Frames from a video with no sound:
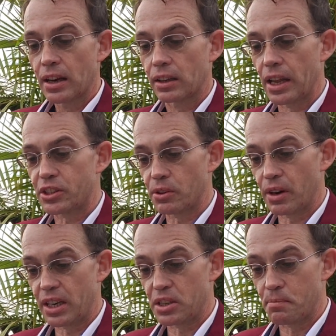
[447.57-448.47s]

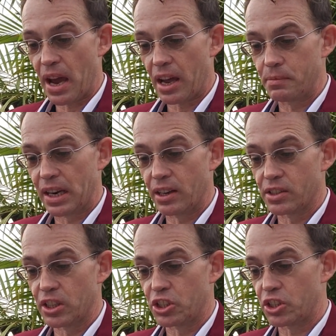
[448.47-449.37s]
Glycerin is bad
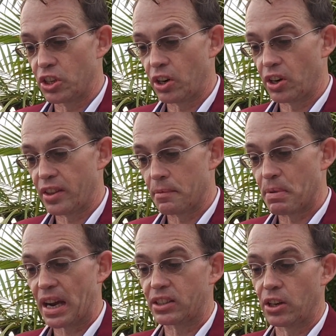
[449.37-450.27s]
because it's sugar that
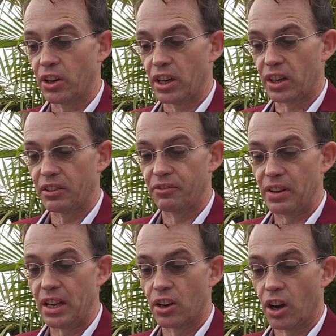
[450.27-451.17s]
bacteria can
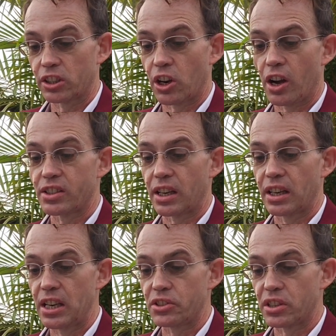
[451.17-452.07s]
feed on, causing a
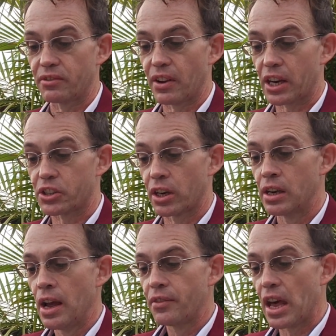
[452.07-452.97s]
yeast infection
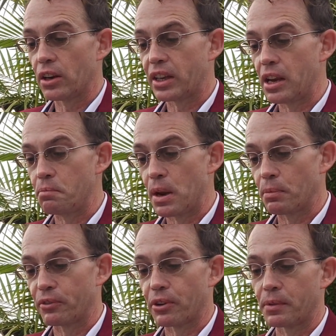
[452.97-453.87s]
that'll keep
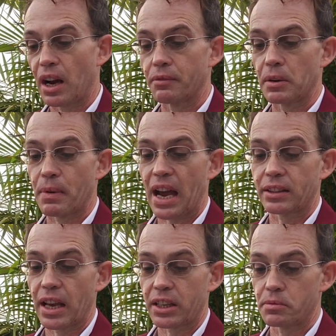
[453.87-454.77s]
people from coming back
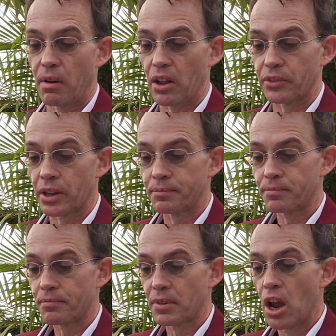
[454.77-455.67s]
next month.
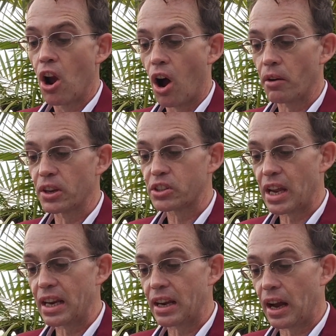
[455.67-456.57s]
Almost
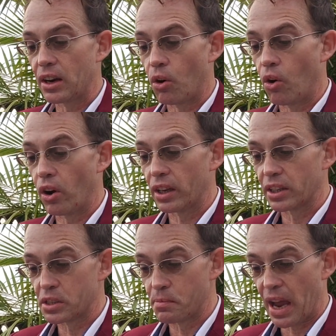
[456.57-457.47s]
any kind of oil
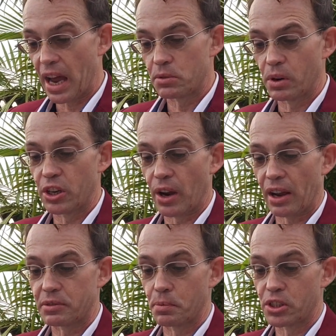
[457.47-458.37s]
is bad when you
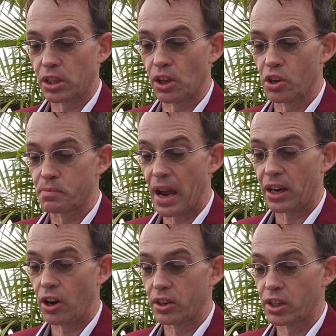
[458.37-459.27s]
have to put your clothes
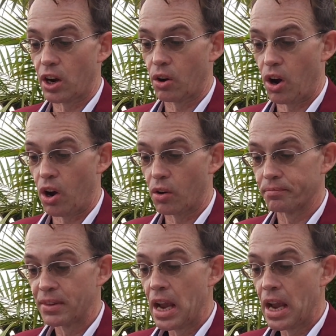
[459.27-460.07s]
back on to go home.